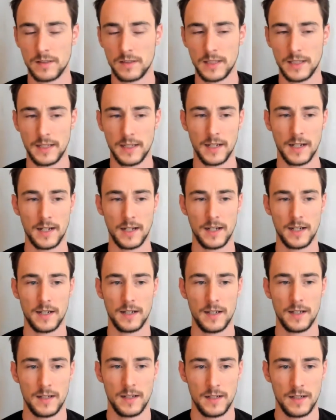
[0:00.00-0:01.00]

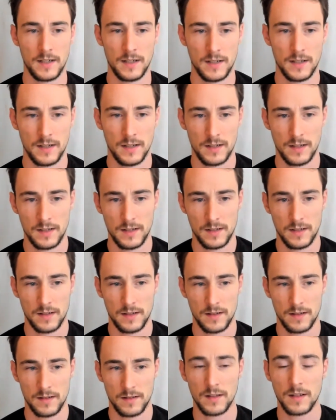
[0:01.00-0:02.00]
the
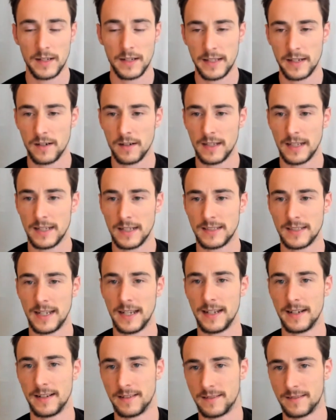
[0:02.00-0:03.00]
leader that
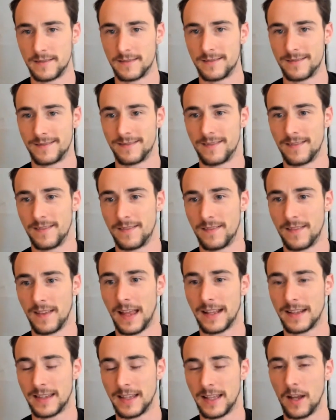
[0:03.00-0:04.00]
said
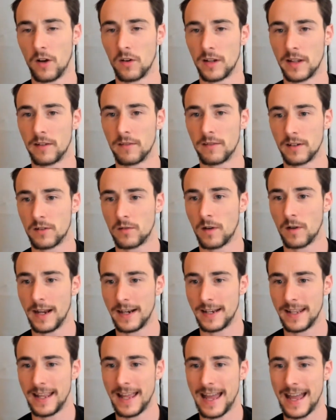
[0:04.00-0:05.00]
like the only
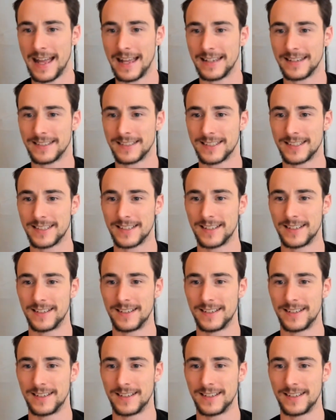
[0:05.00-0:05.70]
regret he has?